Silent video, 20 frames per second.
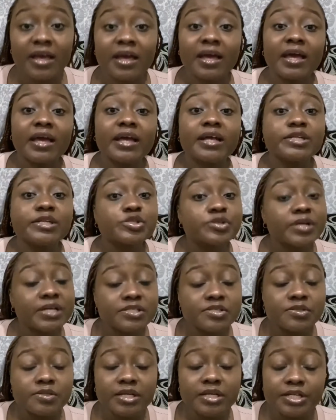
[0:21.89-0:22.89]
and trying
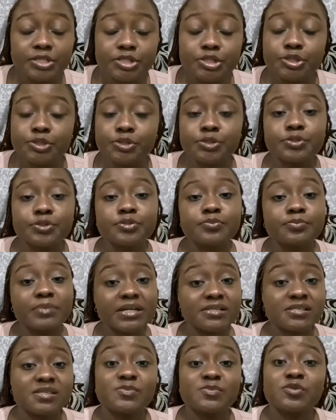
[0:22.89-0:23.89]
to let you my
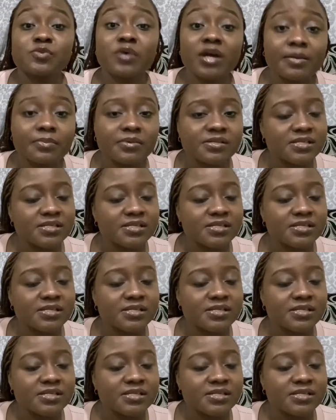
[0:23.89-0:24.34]
subscribers